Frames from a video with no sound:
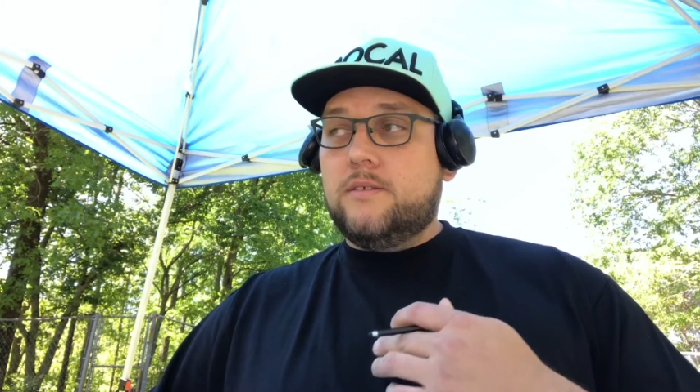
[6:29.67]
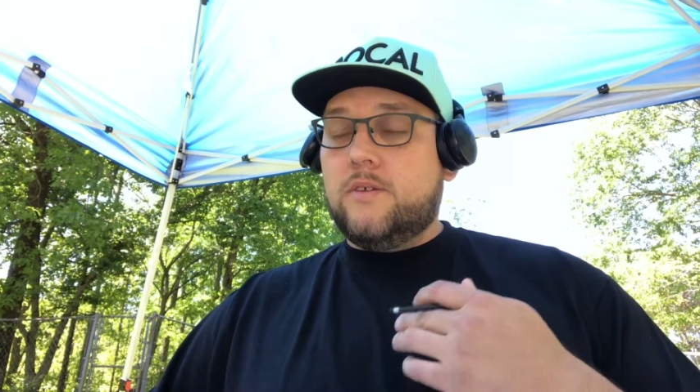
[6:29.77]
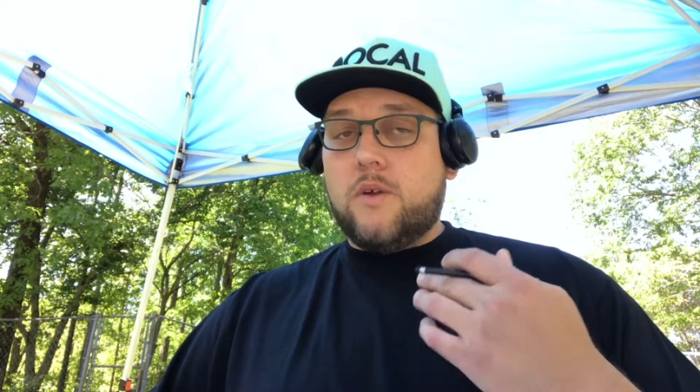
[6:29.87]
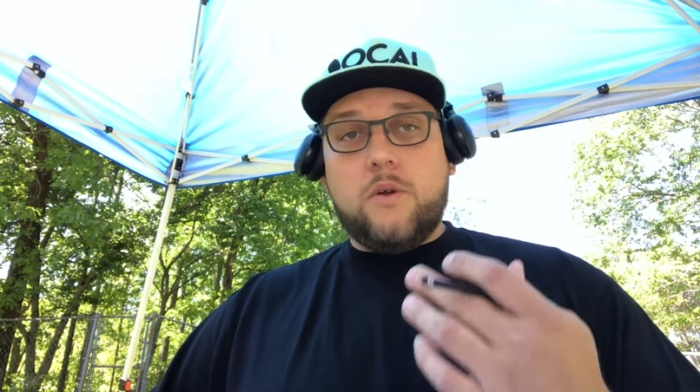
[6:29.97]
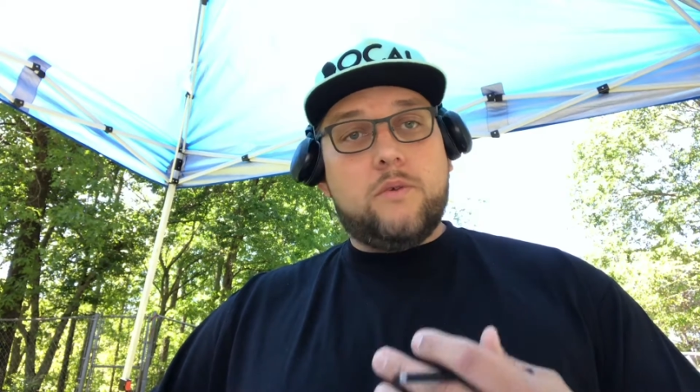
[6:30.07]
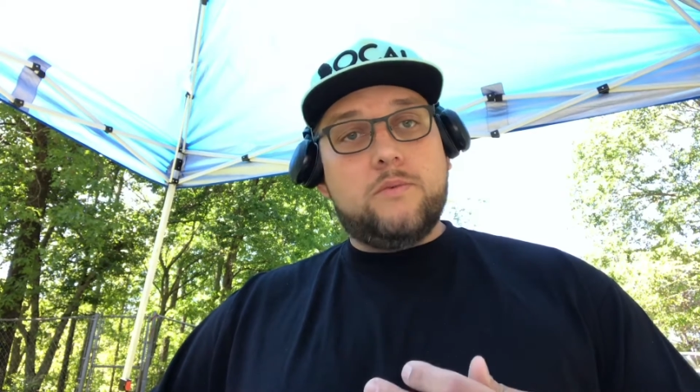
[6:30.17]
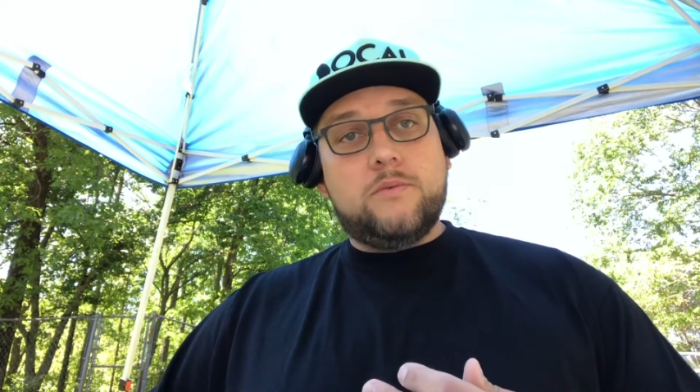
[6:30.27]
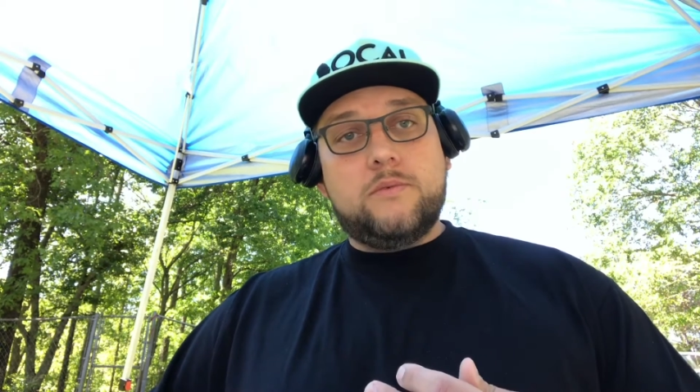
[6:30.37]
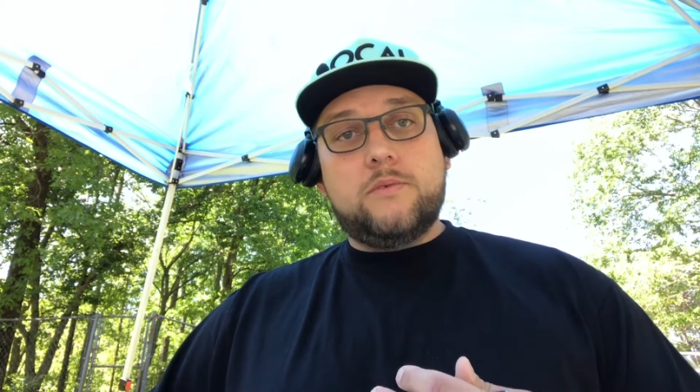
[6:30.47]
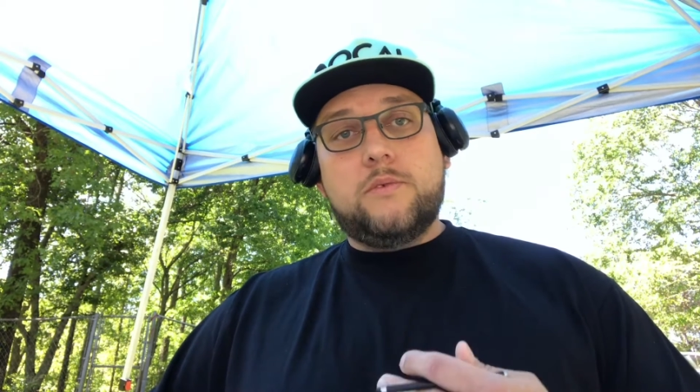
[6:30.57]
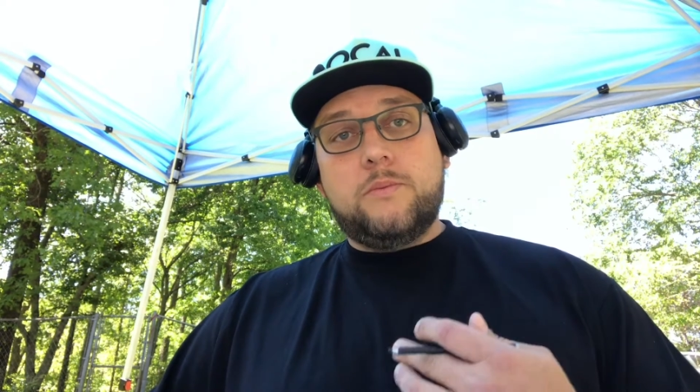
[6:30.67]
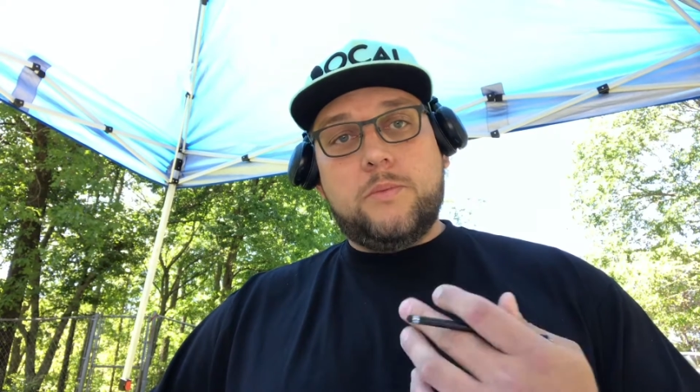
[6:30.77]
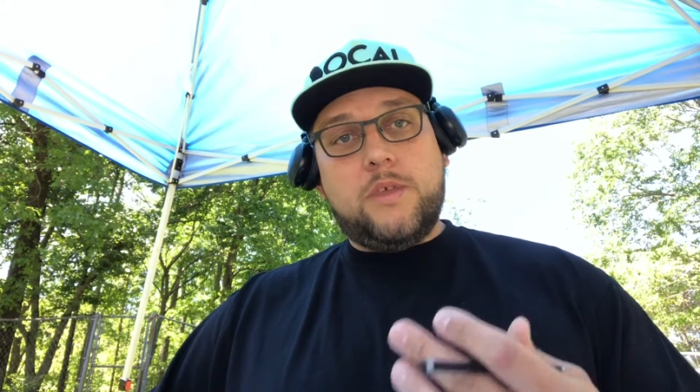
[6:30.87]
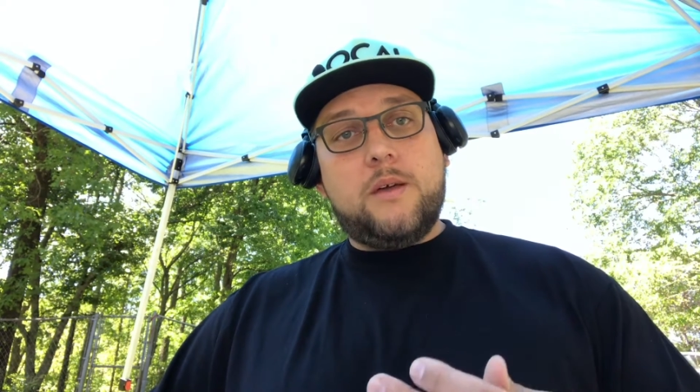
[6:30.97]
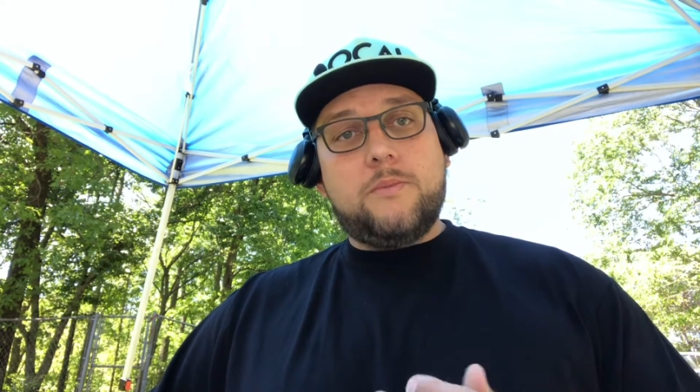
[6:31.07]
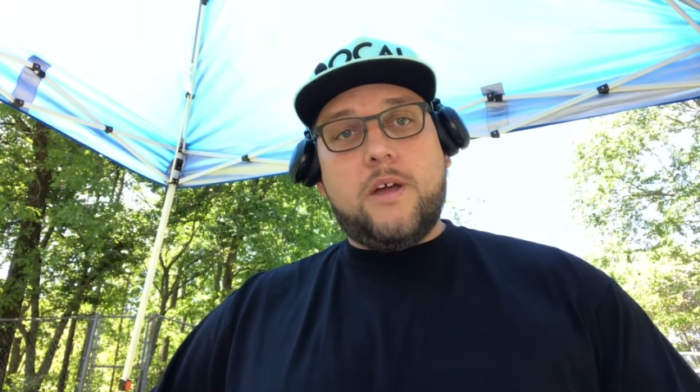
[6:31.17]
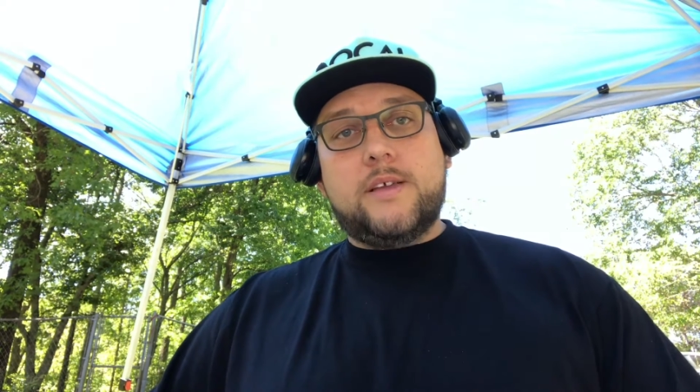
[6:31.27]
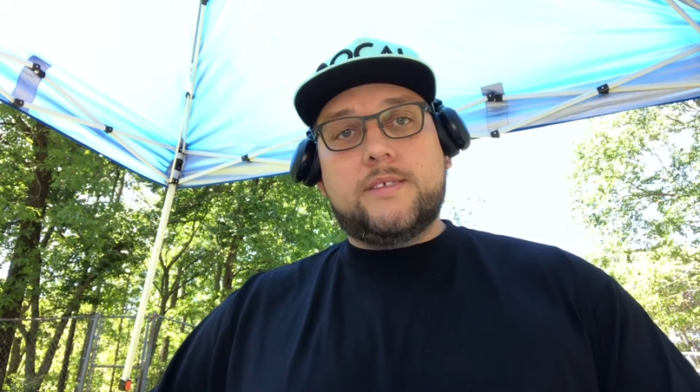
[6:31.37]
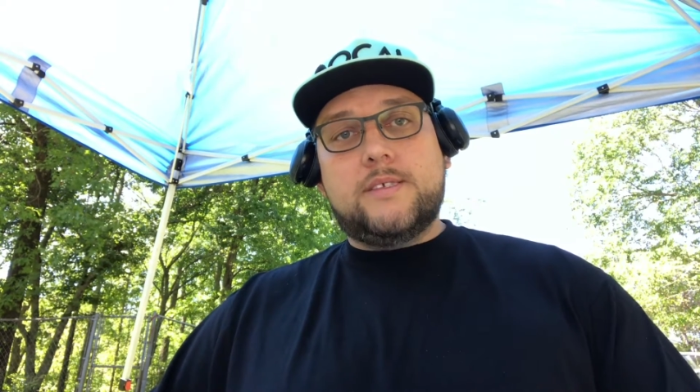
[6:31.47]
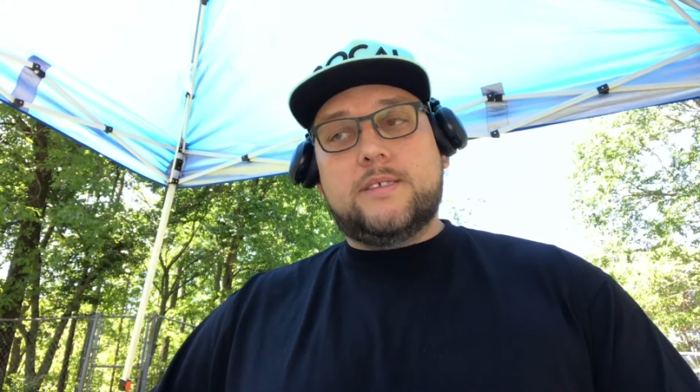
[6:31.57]
your own thought
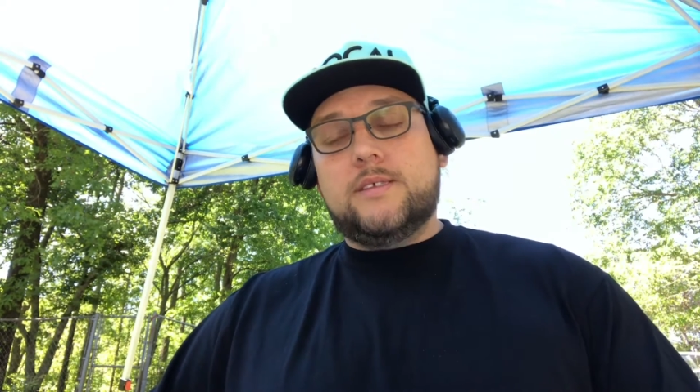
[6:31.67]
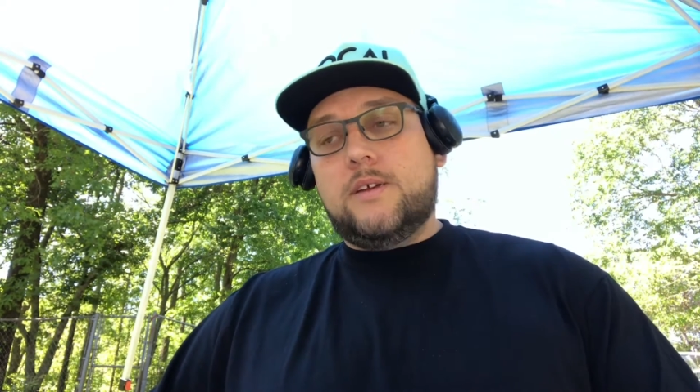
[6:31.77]
process.